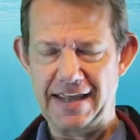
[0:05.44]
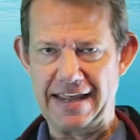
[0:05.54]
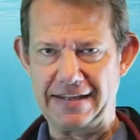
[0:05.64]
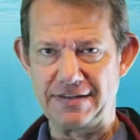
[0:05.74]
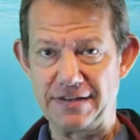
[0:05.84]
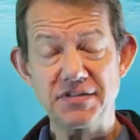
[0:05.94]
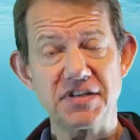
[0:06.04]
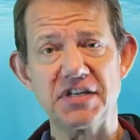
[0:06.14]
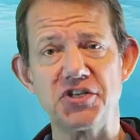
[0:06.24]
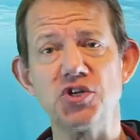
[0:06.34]
In this
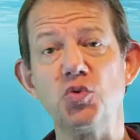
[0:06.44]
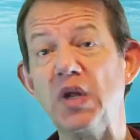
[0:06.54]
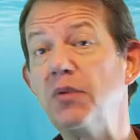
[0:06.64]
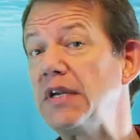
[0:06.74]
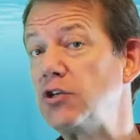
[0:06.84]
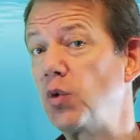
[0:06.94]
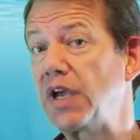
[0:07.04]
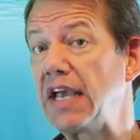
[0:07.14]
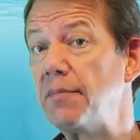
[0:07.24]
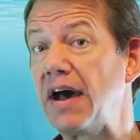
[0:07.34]
edition, we'll be
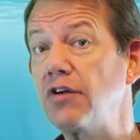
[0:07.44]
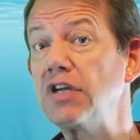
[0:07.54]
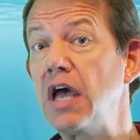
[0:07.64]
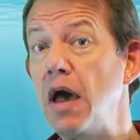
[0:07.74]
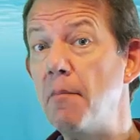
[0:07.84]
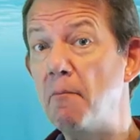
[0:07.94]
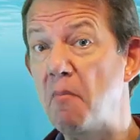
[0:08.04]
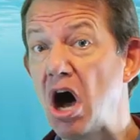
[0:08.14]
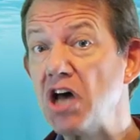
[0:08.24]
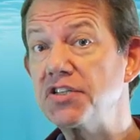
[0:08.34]
talking about
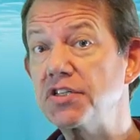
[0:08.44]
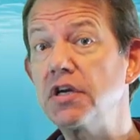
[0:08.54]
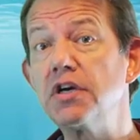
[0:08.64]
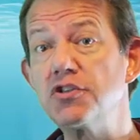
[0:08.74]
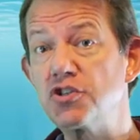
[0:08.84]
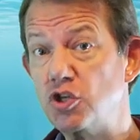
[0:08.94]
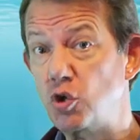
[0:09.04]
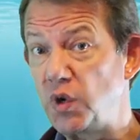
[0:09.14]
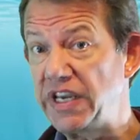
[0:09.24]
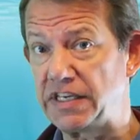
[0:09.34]
mask
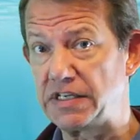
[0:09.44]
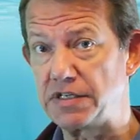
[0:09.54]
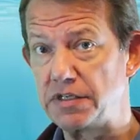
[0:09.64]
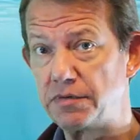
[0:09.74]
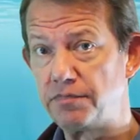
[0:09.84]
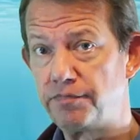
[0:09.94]
squeeze.